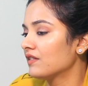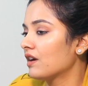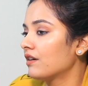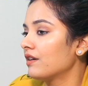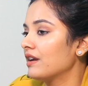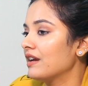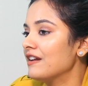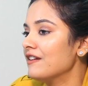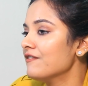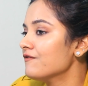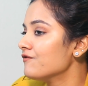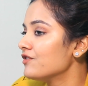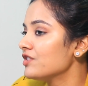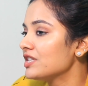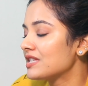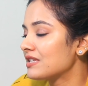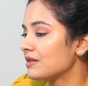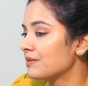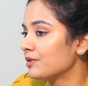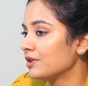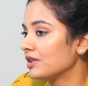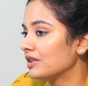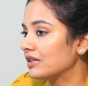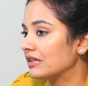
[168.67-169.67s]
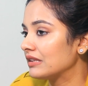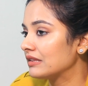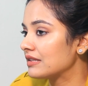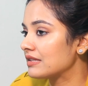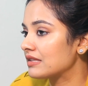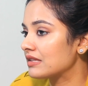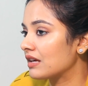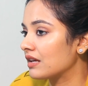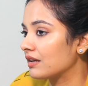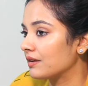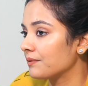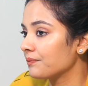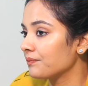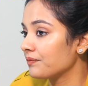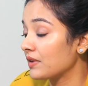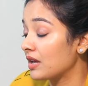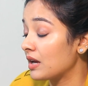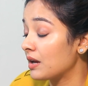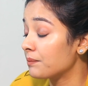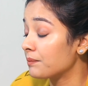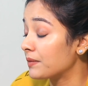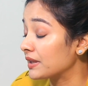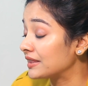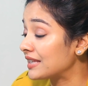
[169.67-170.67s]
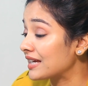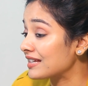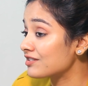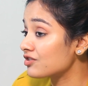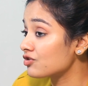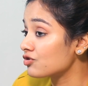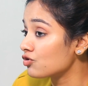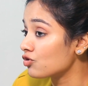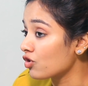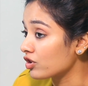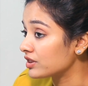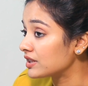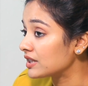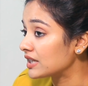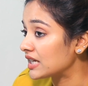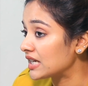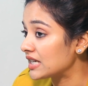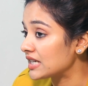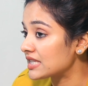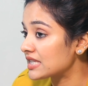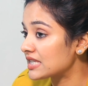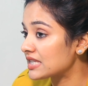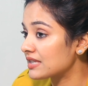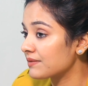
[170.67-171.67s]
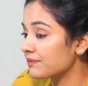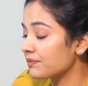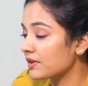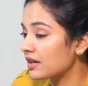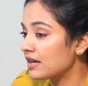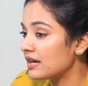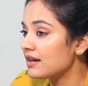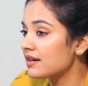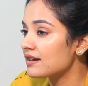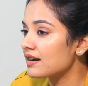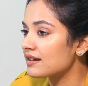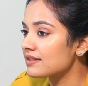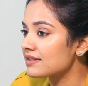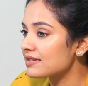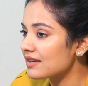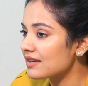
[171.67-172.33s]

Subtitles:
they're invincible in the sun. But that's not the case. A